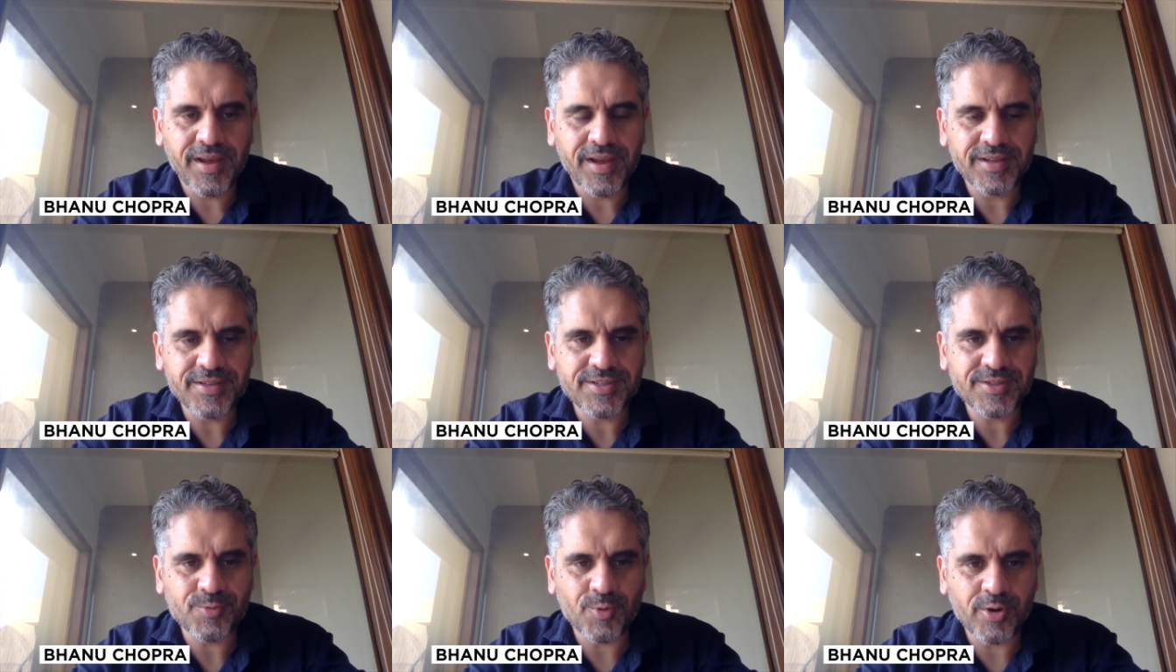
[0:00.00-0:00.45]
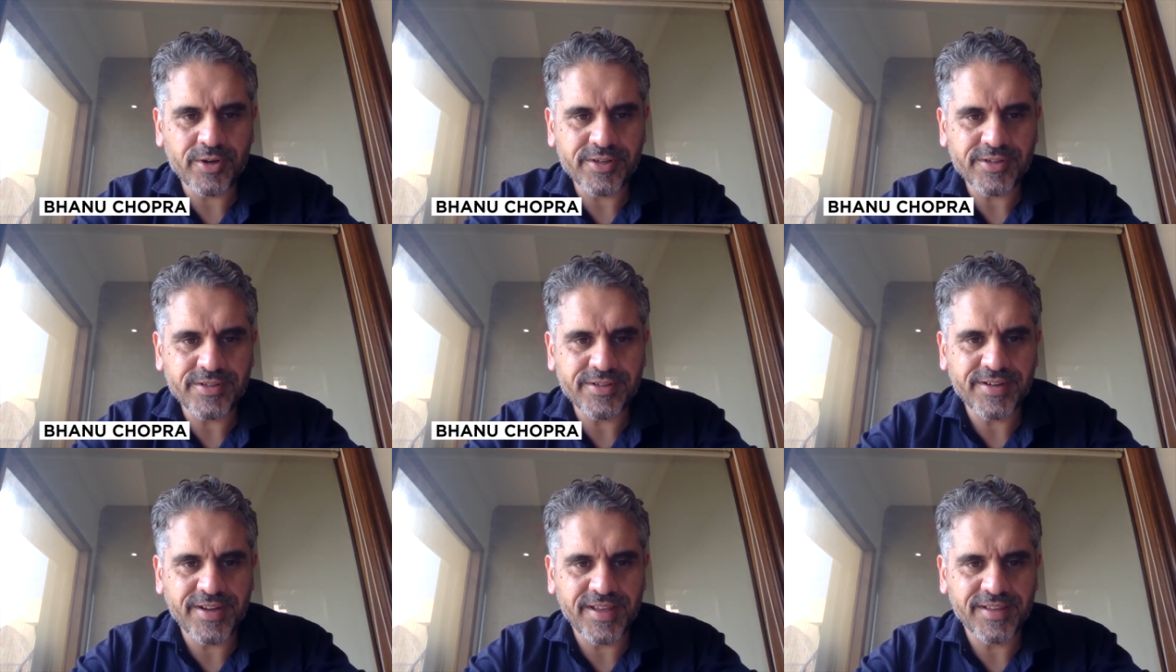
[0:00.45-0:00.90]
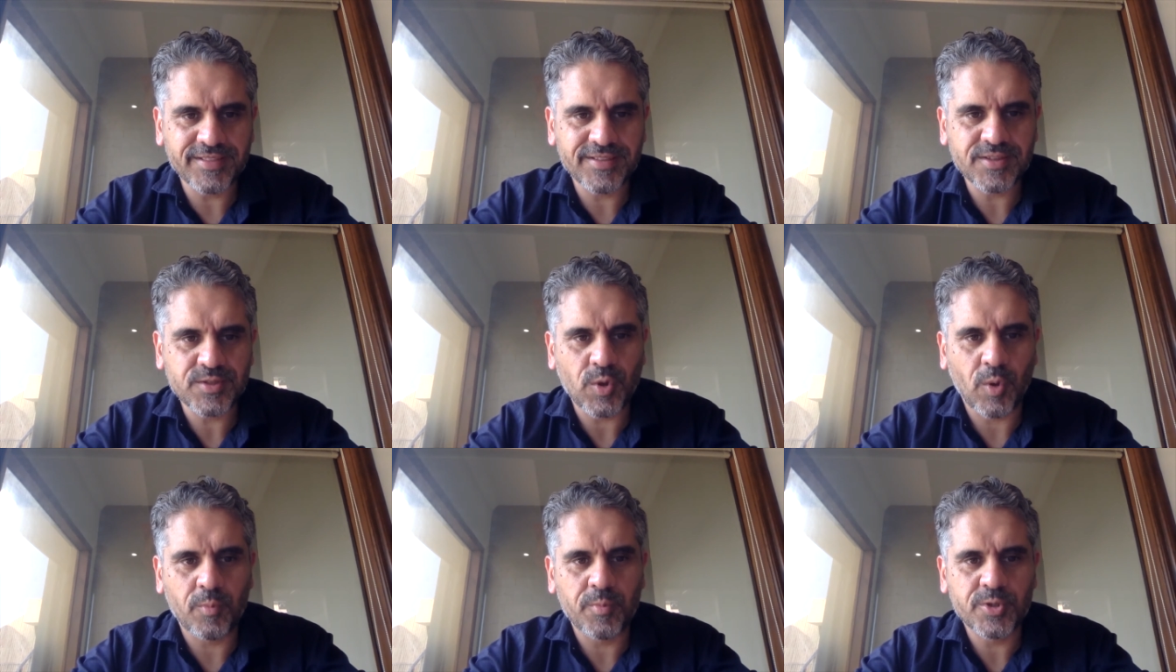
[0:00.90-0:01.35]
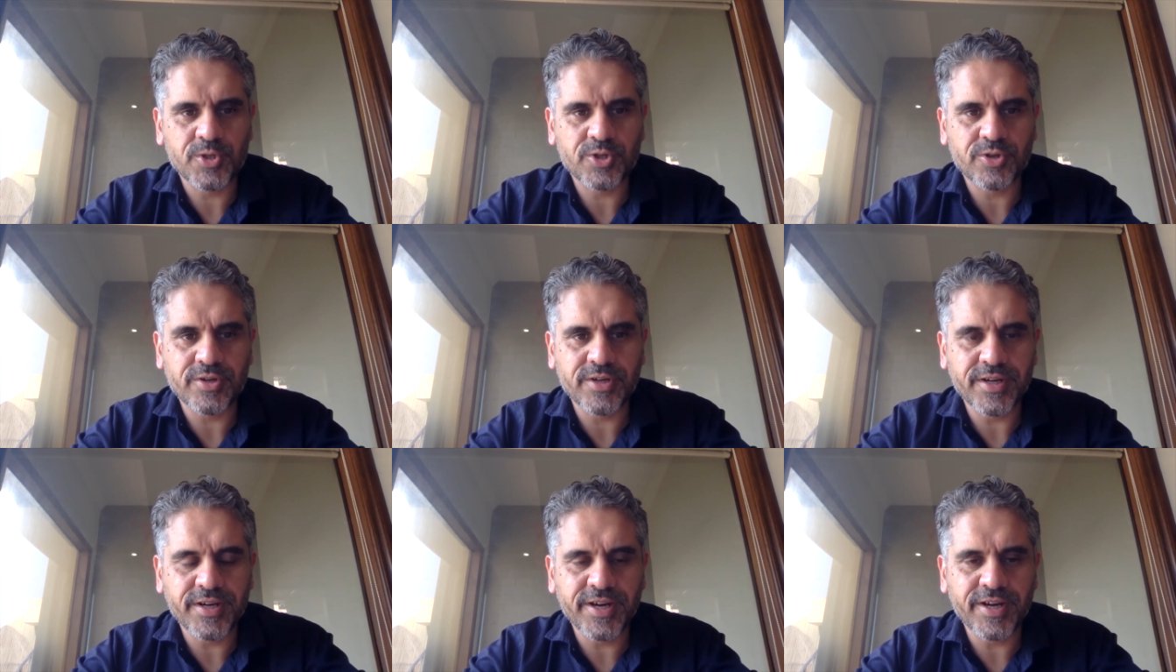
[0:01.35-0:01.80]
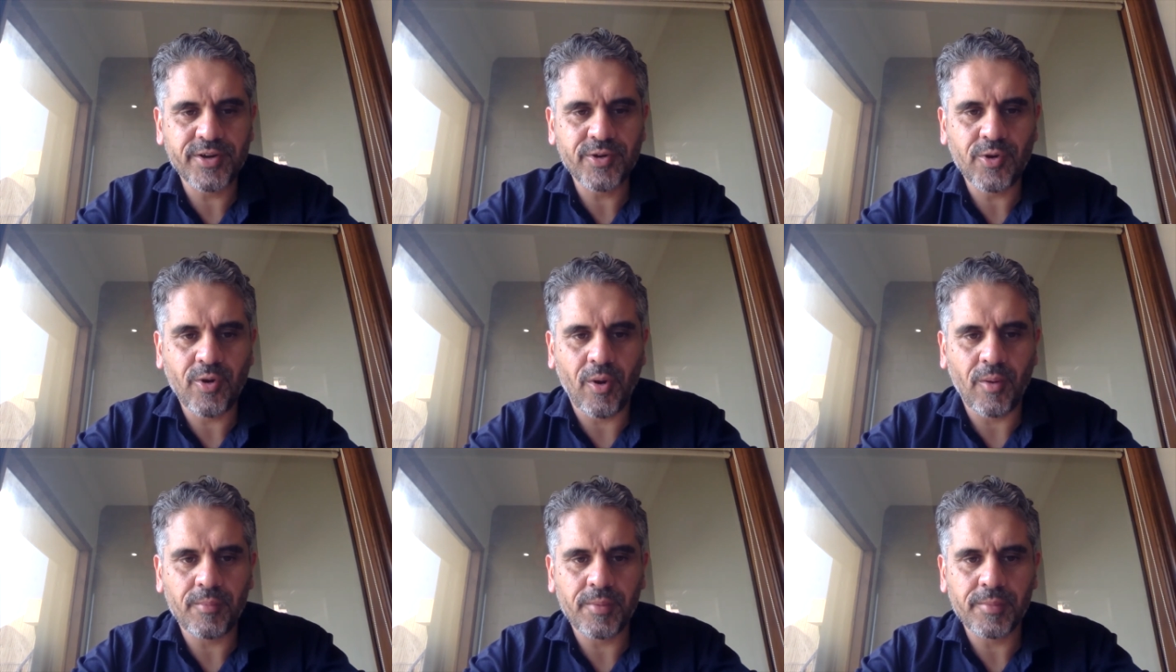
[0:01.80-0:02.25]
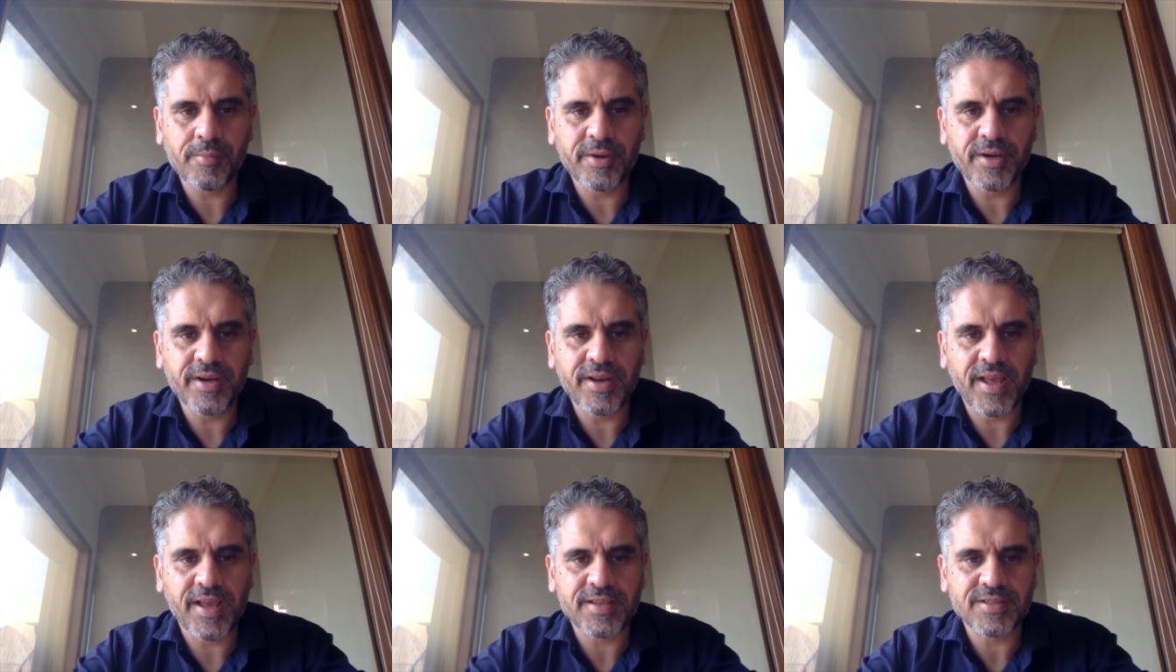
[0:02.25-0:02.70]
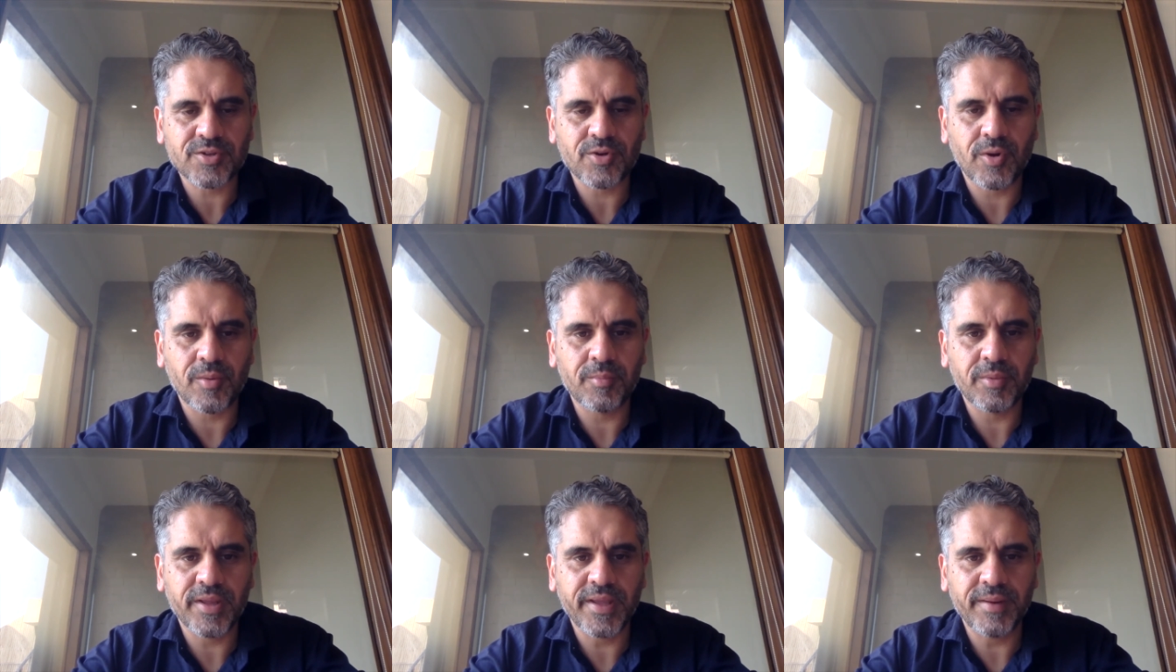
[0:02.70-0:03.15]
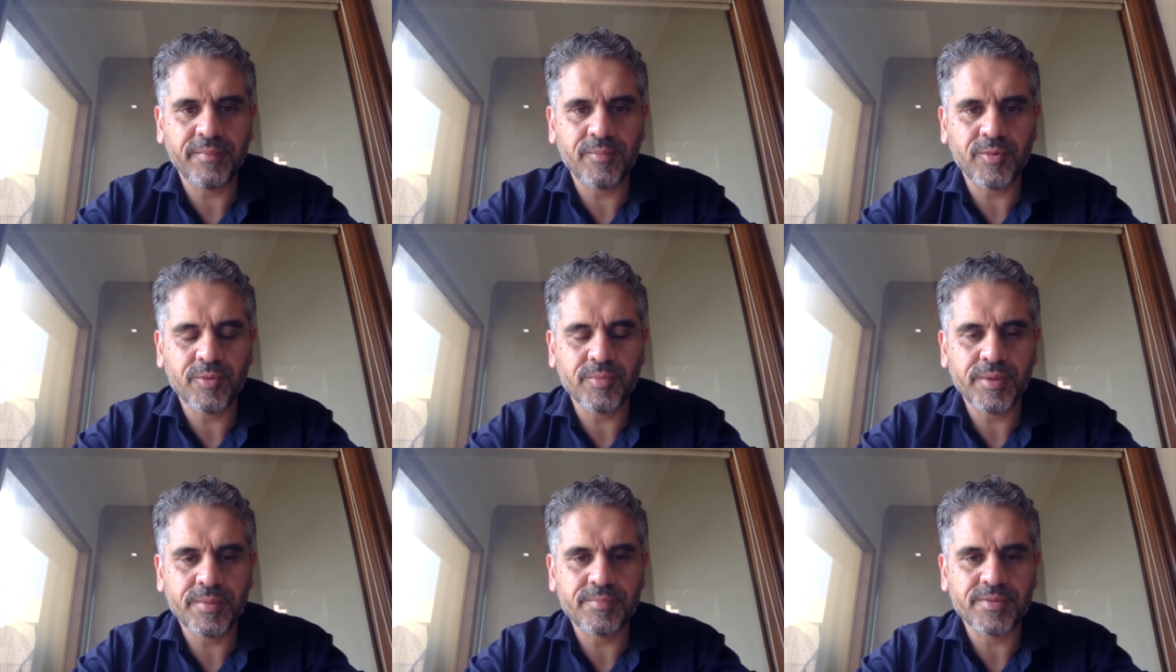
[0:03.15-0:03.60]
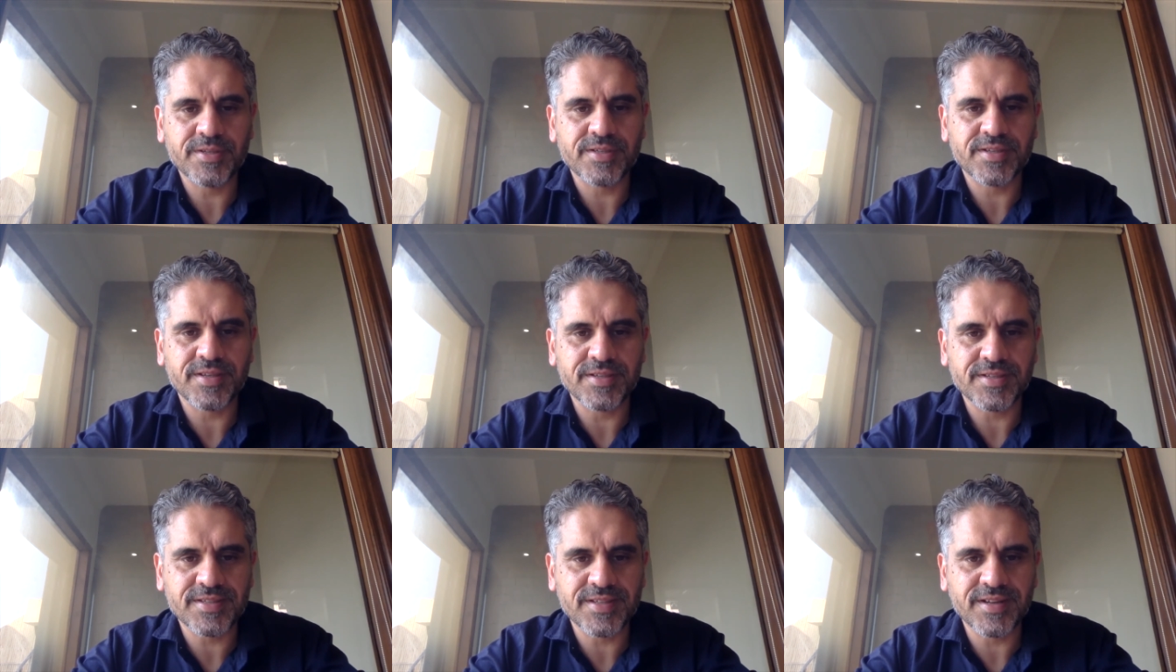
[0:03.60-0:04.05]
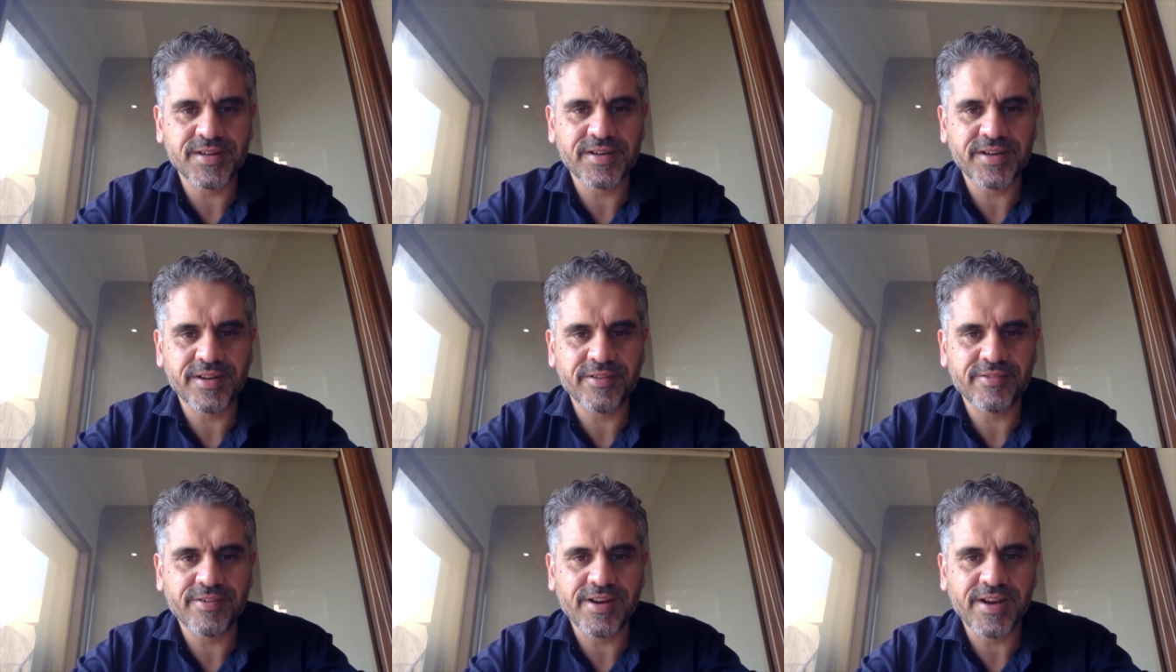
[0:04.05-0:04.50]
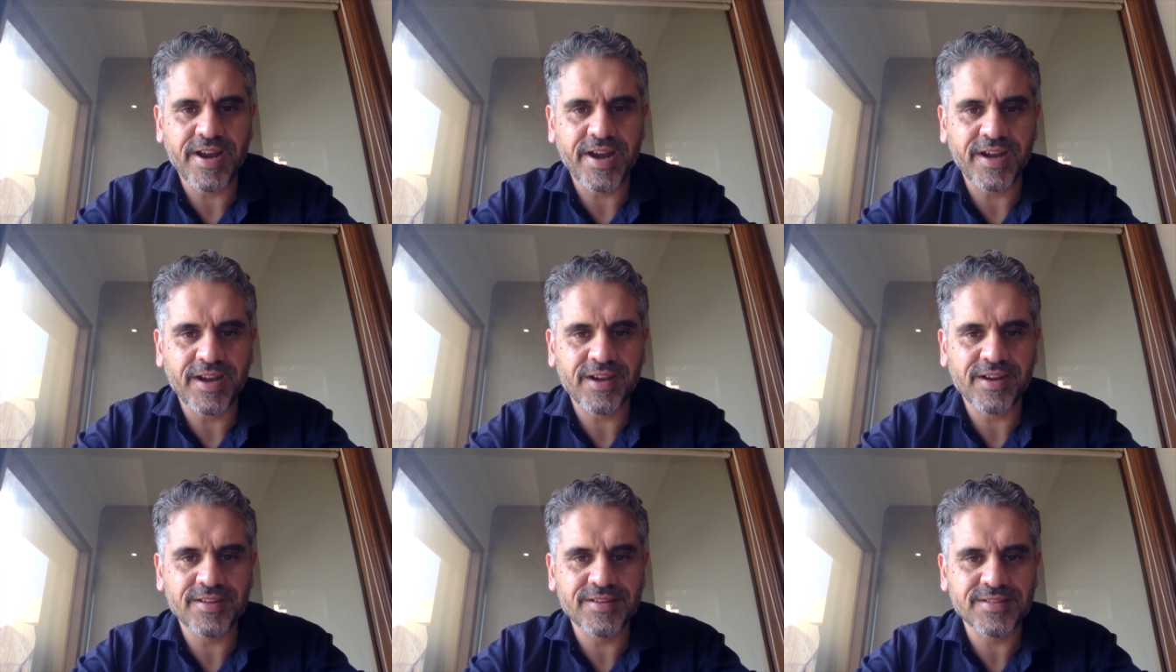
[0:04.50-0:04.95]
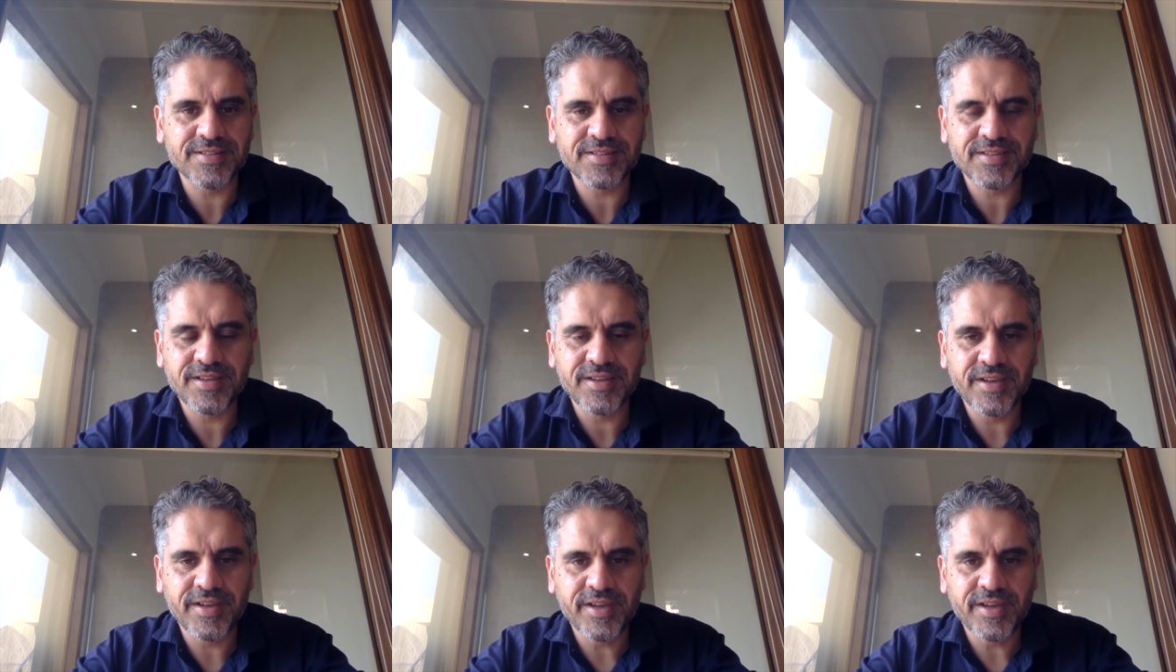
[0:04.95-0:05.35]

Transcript: I just wanted to take this opportunity to compliment NASSCOM team to be persistent and relentless